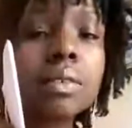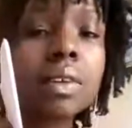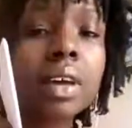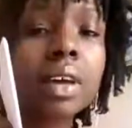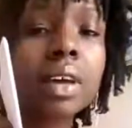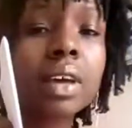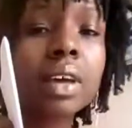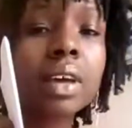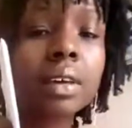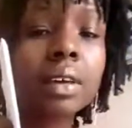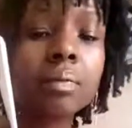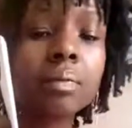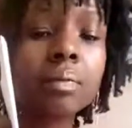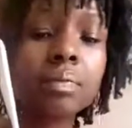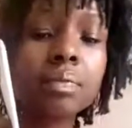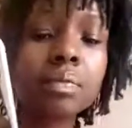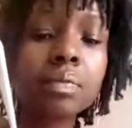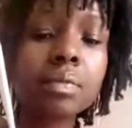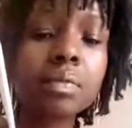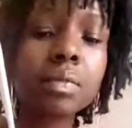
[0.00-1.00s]
Okay.
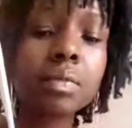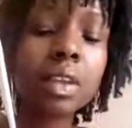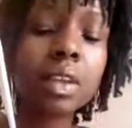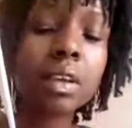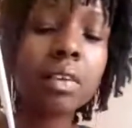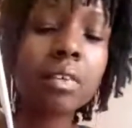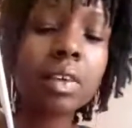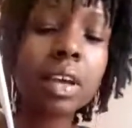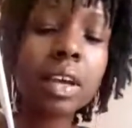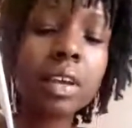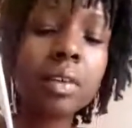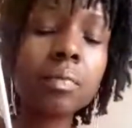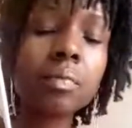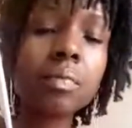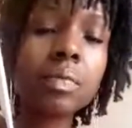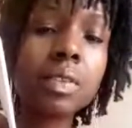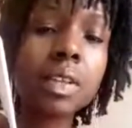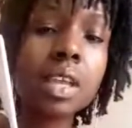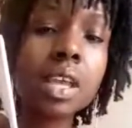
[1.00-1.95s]
All right.